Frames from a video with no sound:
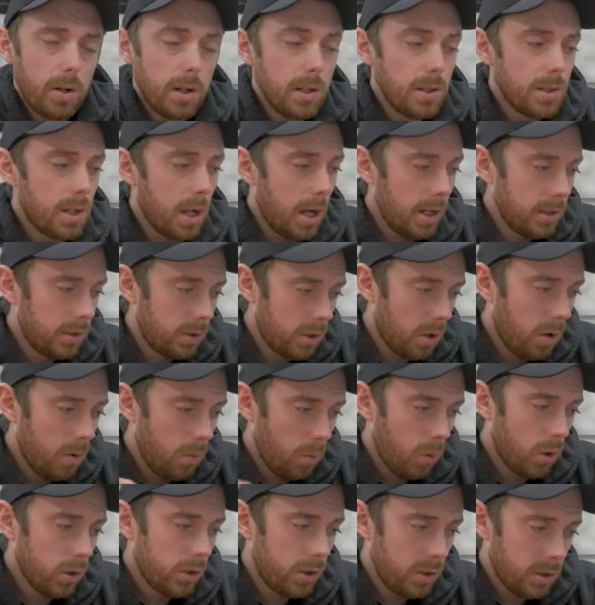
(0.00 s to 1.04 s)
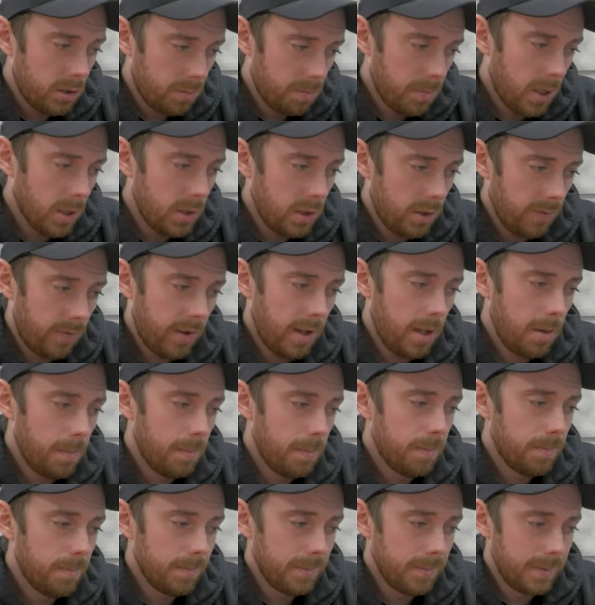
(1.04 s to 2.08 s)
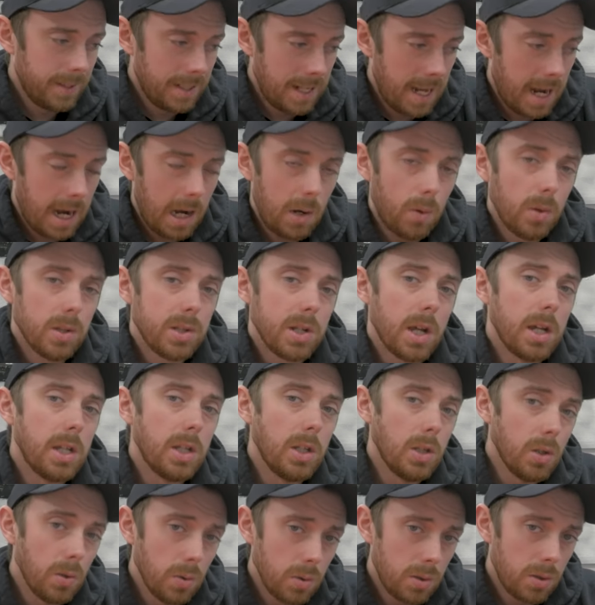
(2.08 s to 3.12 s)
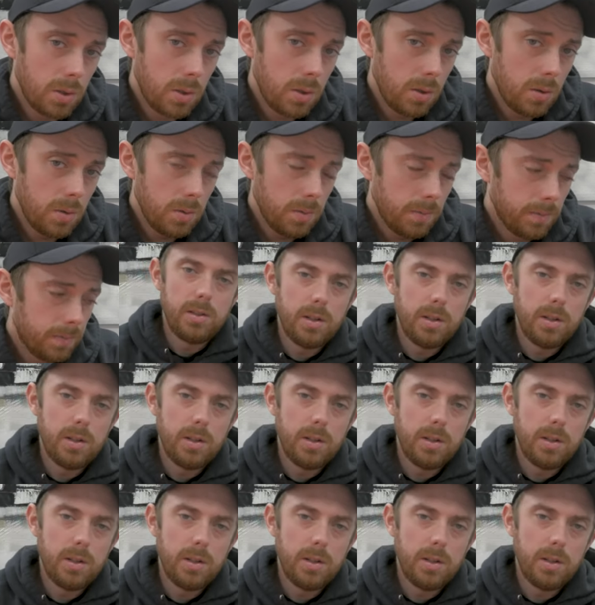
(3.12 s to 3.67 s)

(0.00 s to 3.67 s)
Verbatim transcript: honest, I don't watch as much of him now as I used to.